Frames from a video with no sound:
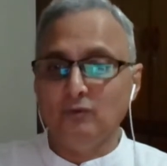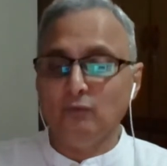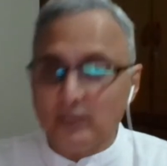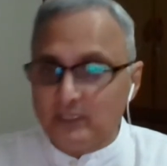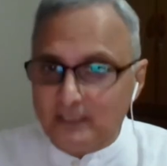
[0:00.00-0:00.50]

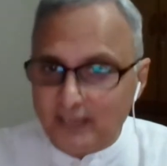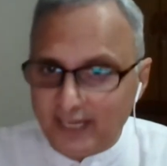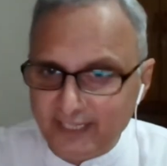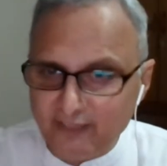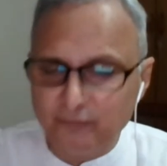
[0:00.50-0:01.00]
What
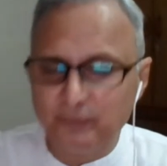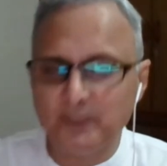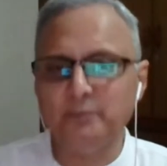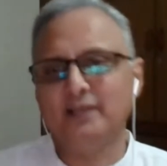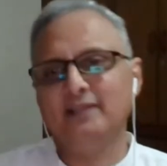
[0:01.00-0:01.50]
kind of
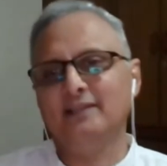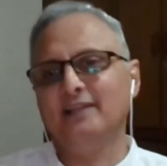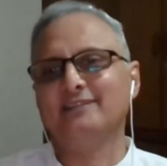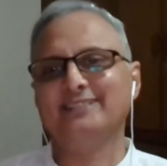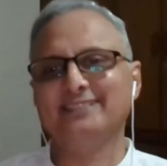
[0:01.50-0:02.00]
plumber and
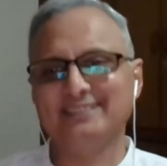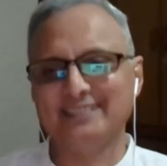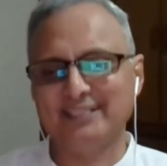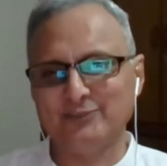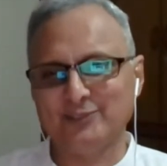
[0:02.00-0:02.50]

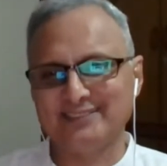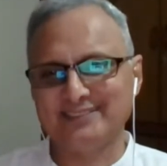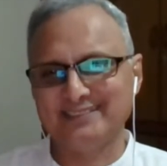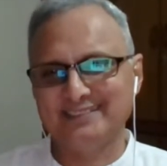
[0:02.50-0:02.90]
electricians I want?